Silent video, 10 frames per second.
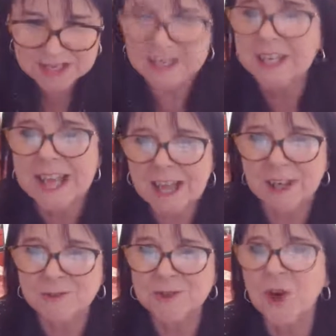get
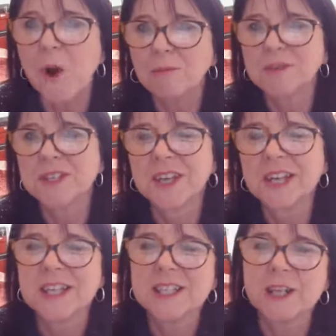those jobs.
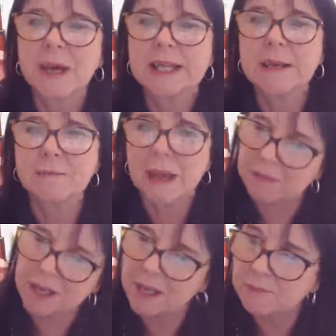And so I think
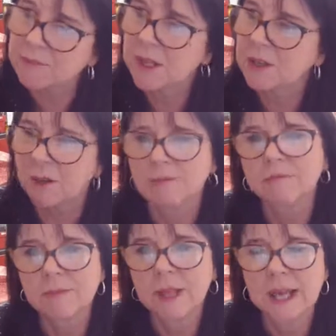maybe, in
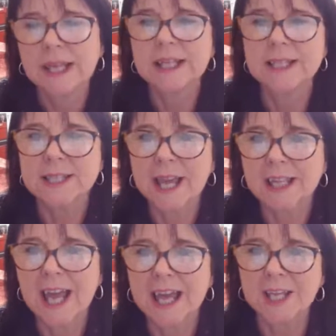this day and
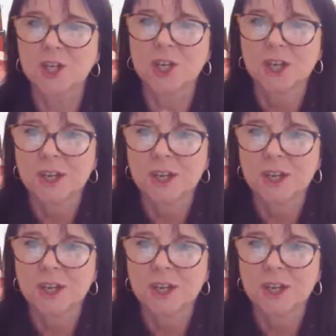age,